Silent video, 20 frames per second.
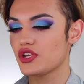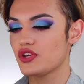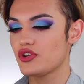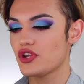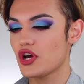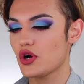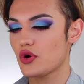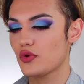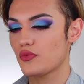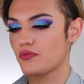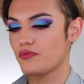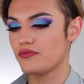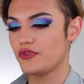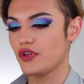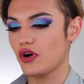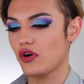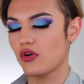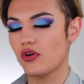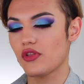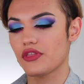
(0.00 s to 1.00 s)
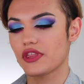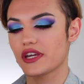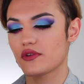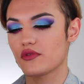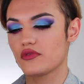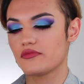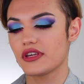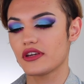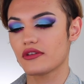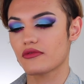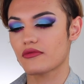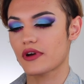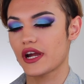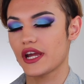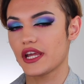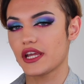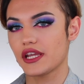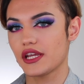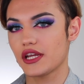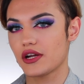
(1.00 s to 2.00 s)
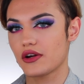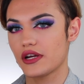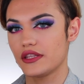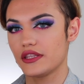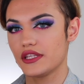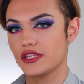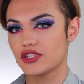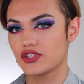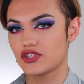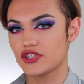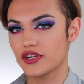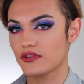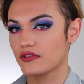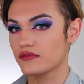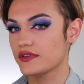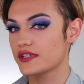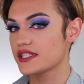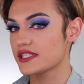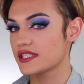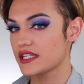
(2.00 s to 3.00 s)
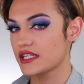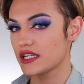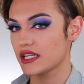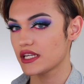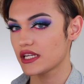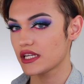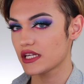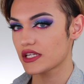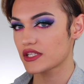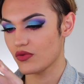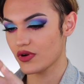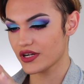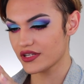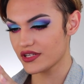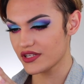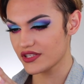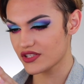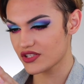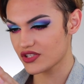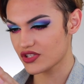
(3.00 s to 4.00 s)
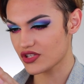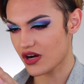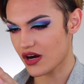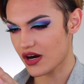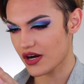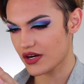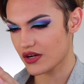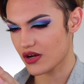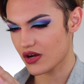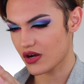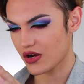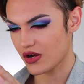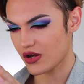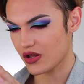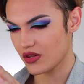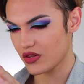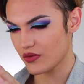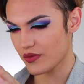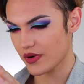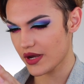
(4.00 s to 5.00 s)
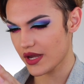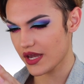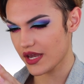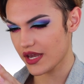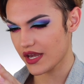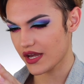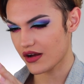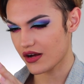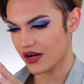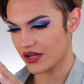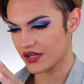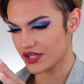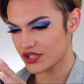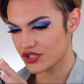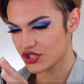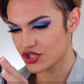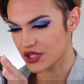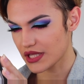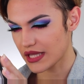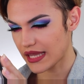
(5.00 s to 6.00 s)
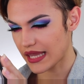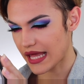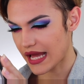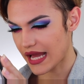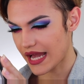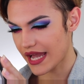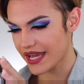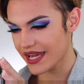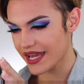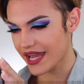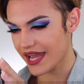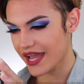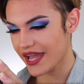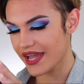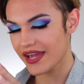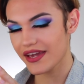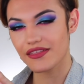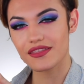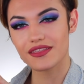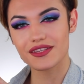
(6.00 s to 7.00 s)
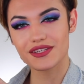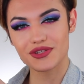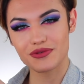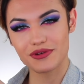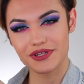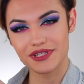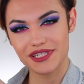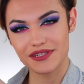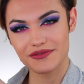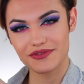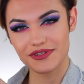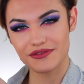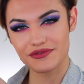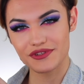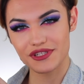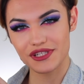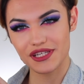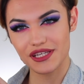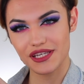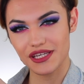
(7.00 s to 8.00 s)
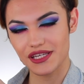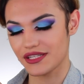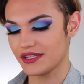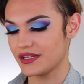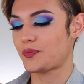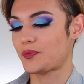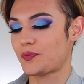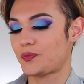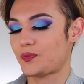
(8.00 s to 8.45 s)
you know, the whole thing will be right here in this general vicinity. We're gonna start all the way on July 8th, 2015.